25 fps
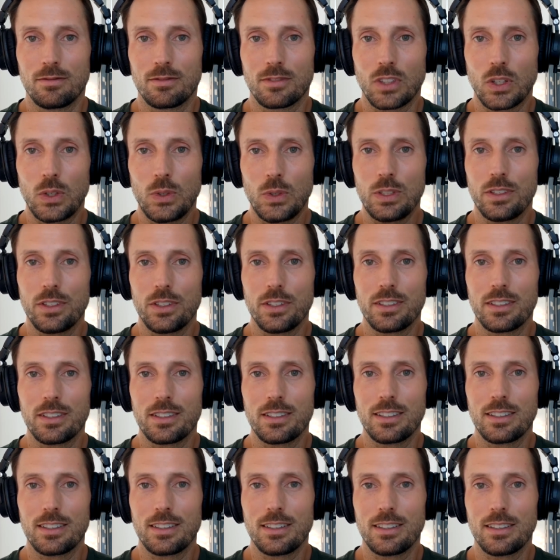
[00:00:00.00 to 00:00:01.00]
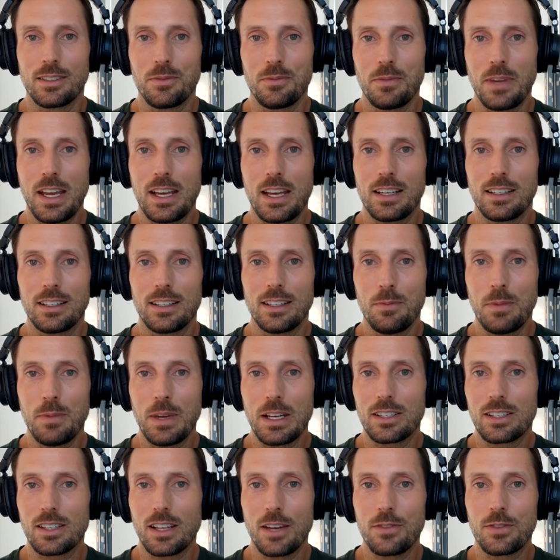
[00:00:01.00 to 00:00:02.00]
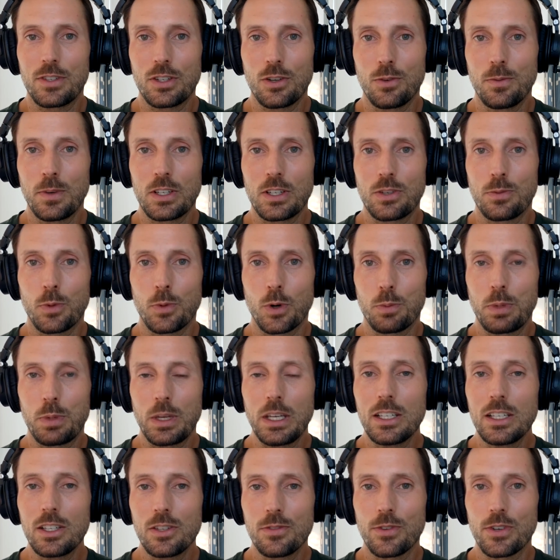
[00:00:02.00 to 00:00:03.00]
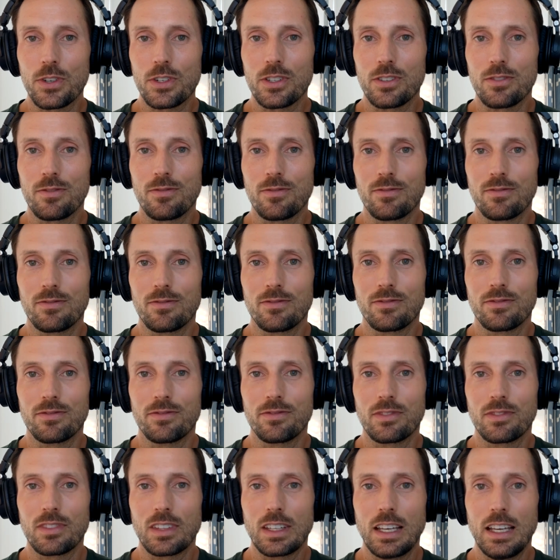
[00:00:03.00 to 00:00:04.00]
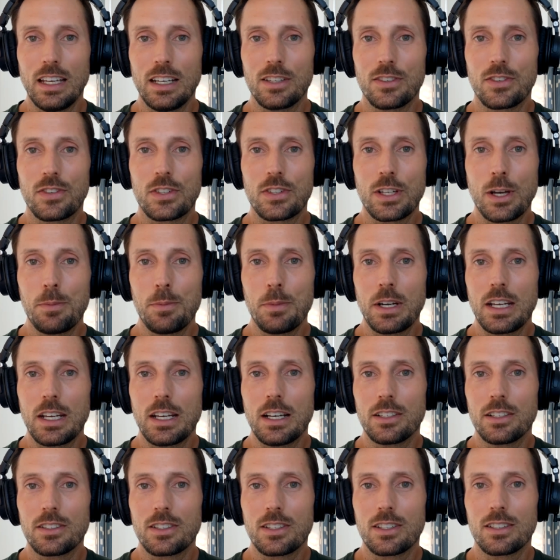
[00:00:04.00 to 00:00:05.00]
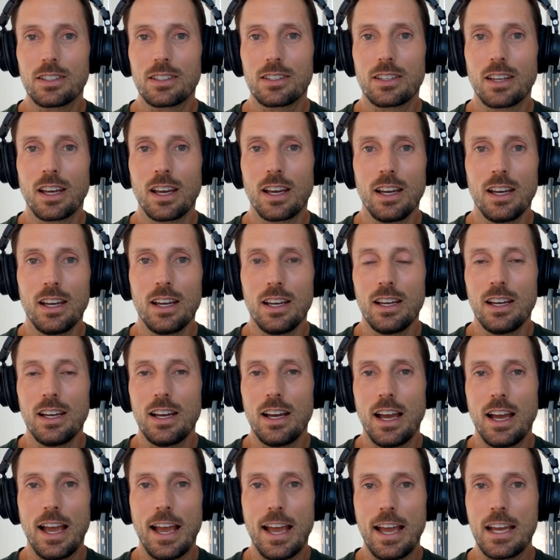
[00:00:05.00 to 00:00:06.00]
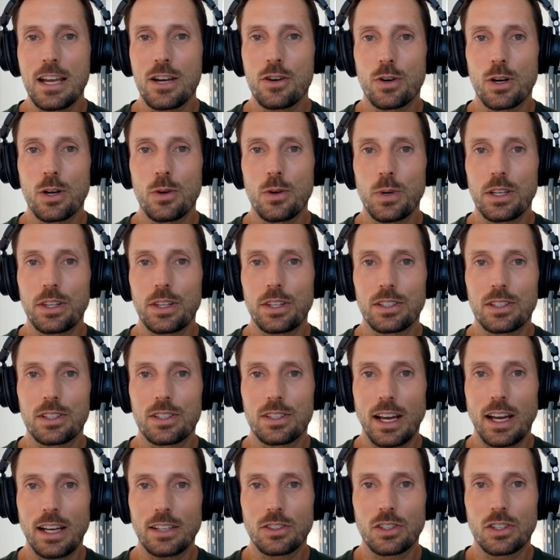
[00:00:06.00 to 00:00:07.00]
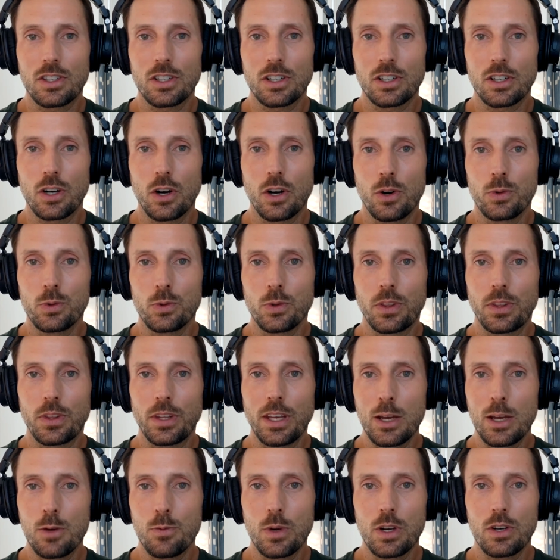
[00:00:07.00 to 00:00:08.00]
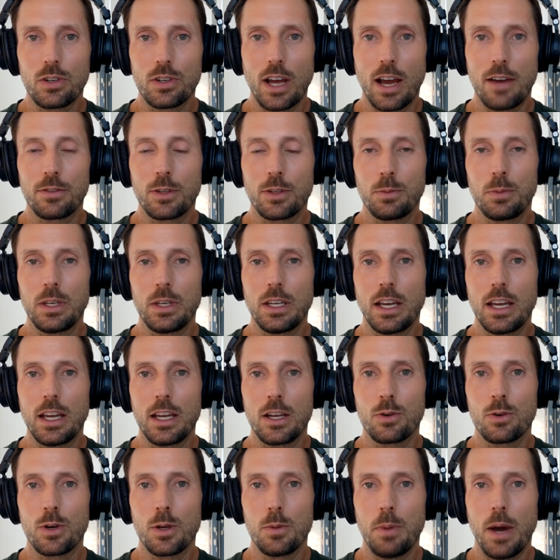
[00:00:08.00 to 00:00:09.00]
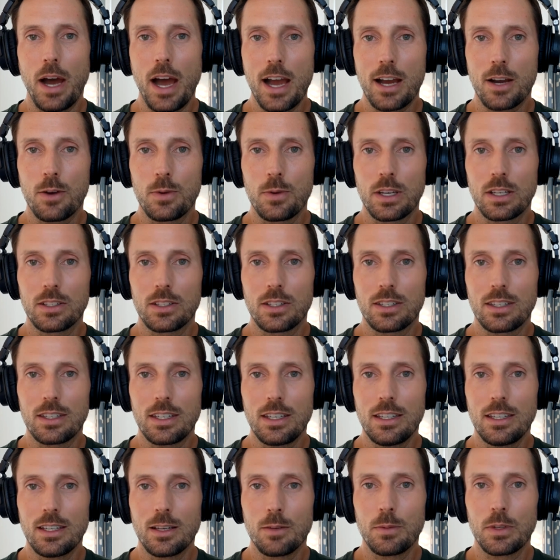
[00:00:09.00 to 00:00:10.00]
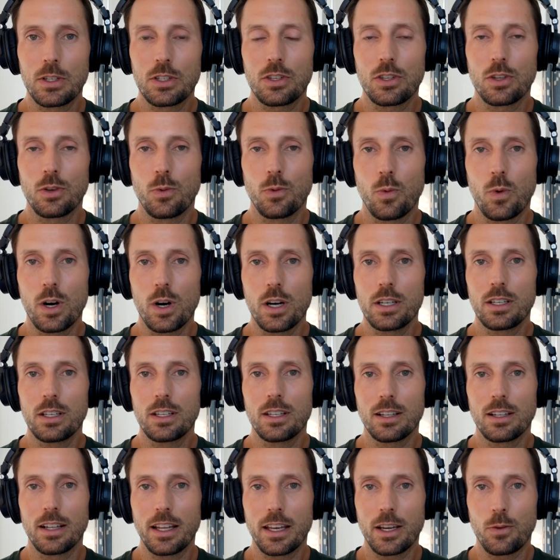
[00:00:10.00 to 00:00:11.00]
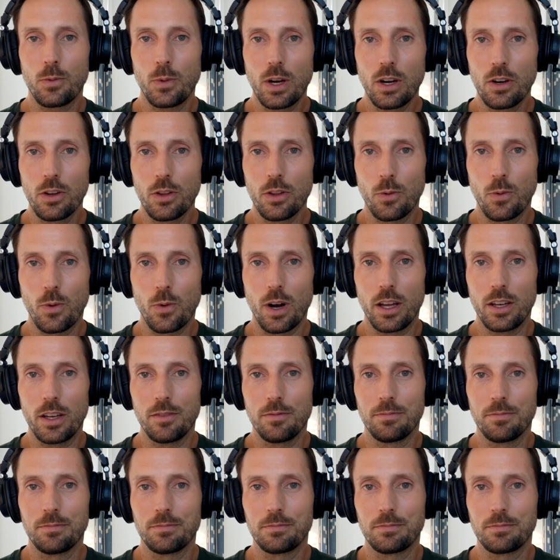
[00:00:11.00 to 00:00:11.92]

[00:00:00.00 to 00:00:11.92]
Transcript: Well, man, it makes life so much more peaceful. And if somebody else is angry with us, that's their own thing. We don't have to be angry back. We can see them as the one, like we're the one.